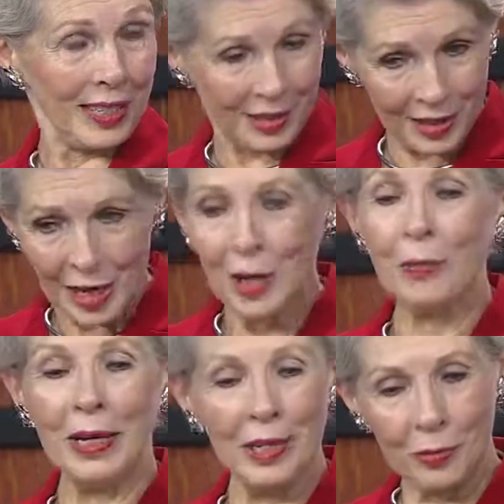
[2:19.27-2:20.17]
Yes. Mm-hmm.
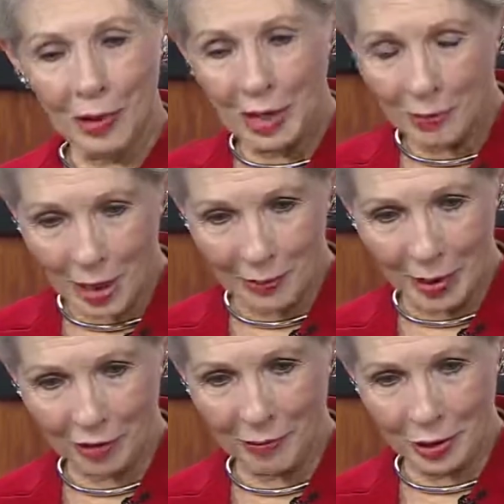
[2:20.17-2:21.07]
But it's quite a, a
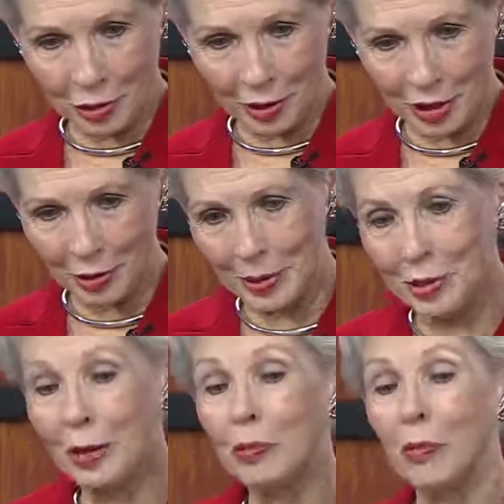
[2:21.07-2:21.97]
mark of maturity when
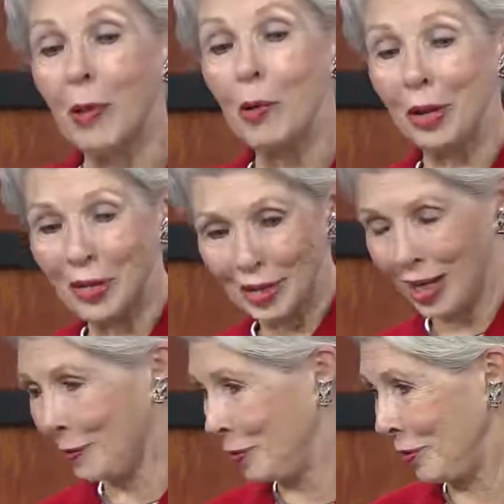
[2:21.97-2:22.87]
you get promoted
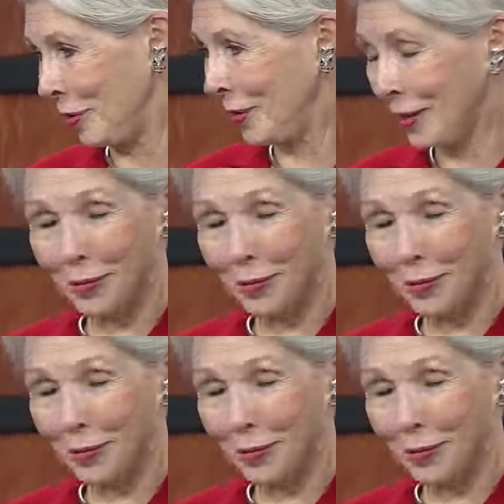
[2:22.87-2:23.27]
up to the, uh,